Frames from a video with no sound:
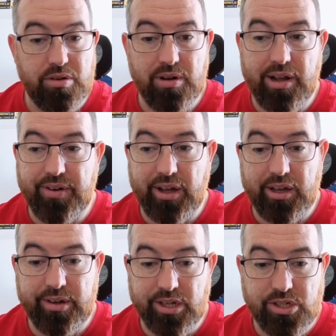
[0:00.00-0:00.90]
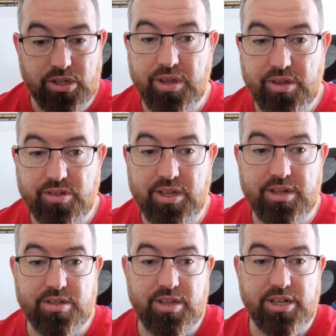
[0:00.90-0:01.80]
allow that connection. You see
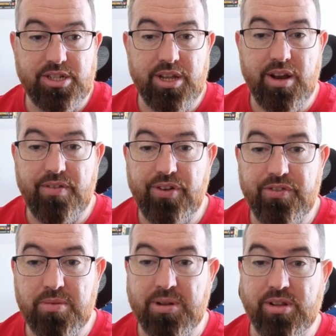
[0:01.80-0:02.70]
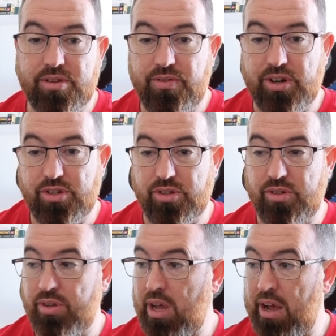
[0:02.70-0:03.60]
this section here, 15 minutes
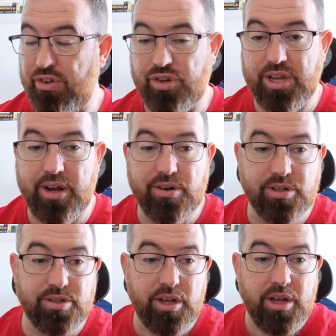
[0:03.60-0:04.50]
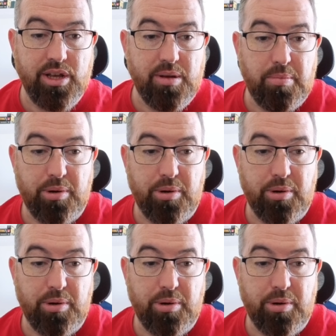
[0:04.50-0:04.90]
versus 3 hours. Pretty